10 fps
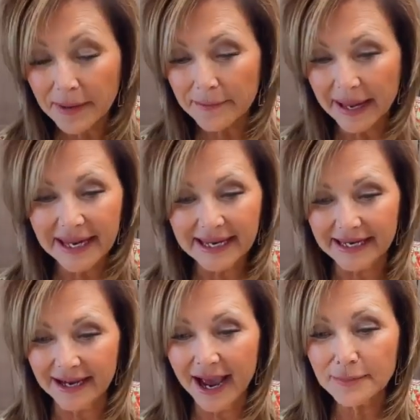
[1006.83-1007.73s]
What am I
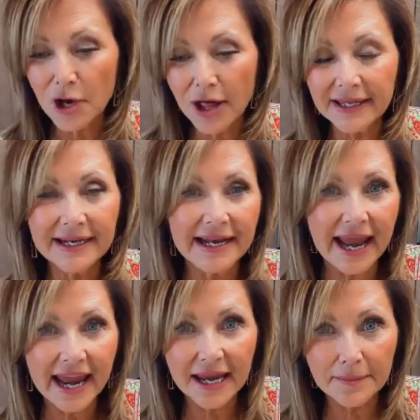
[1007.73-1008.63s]
making? I'm calling
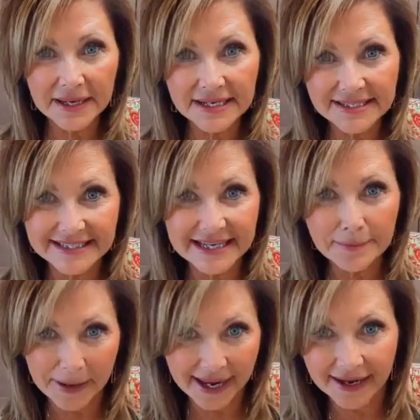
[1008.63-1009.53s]
it
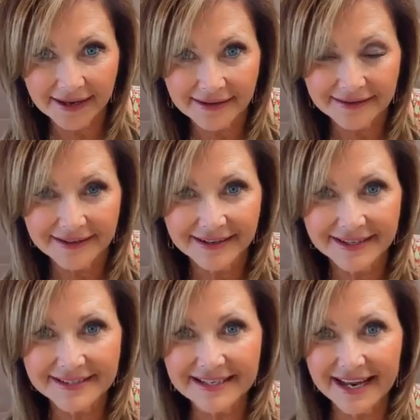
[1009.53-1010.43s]
ABC Bake.
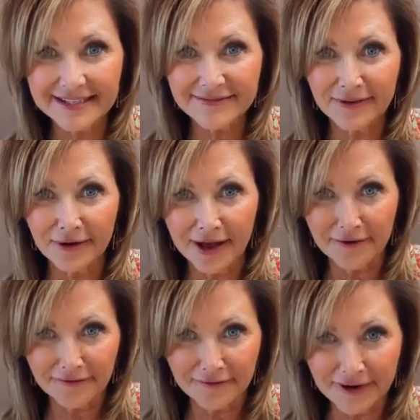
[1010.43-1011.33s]
It stands for
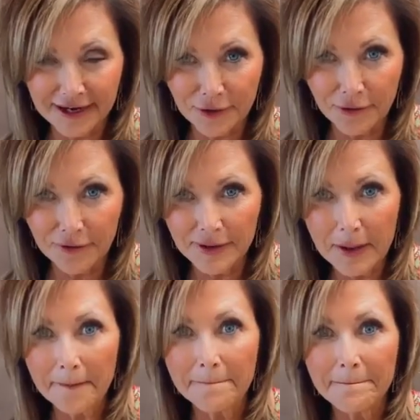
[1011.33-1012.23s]
Alfredo
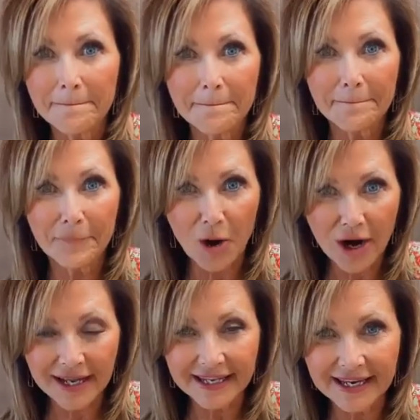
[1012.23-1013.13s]

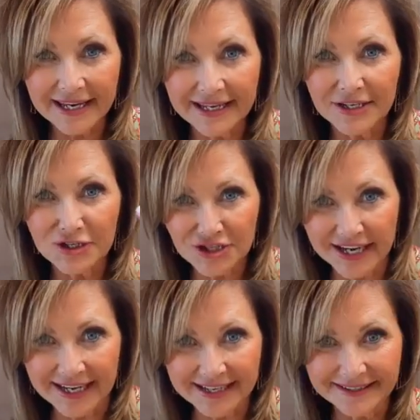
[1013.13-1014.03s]
Broccoli
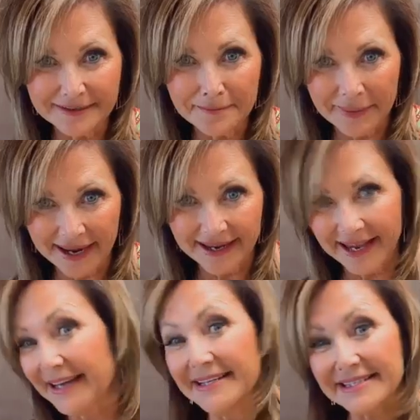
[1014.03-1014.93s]
Chicken
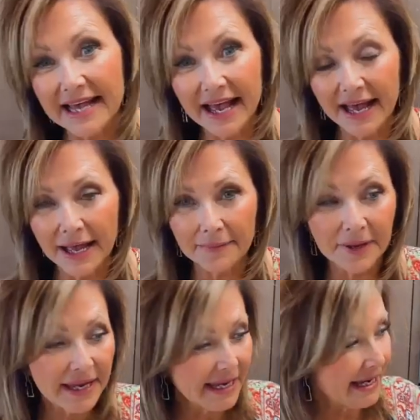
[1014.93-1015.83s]
Bake, and it's
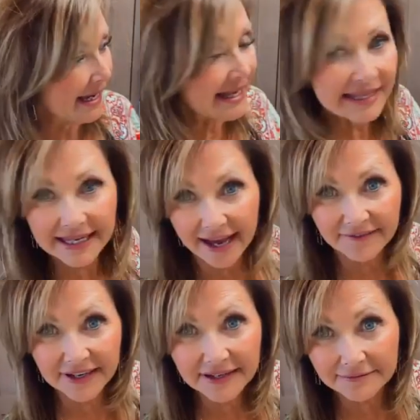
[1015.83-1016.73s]
in the
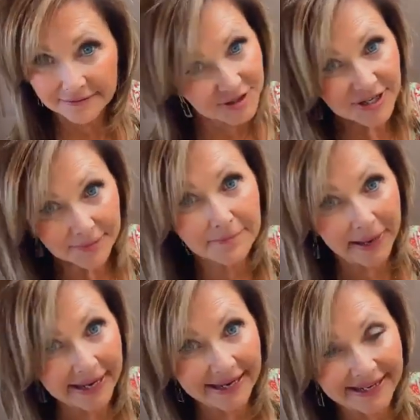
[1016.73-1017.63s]
oven, which
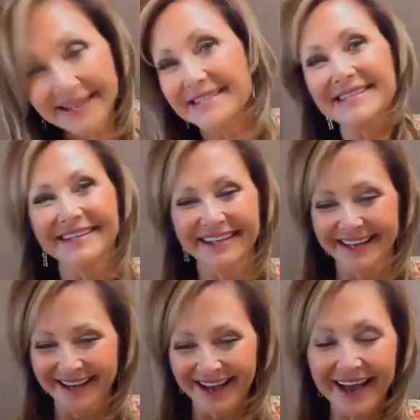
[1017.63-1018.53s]
I'm baking it,
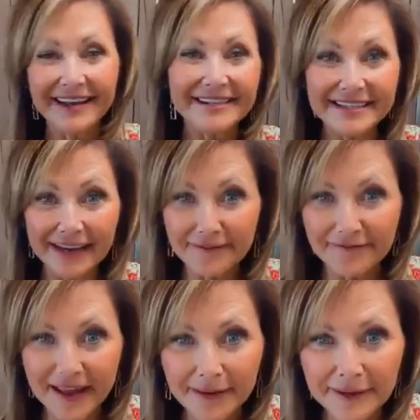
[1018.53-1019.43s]
and it's
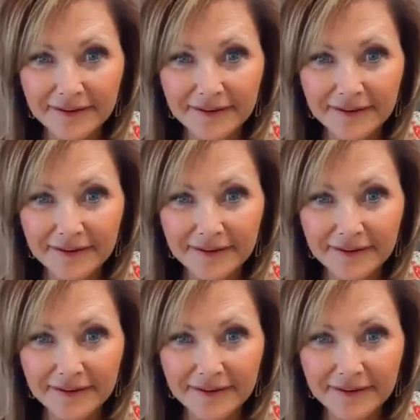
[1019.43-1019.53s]
a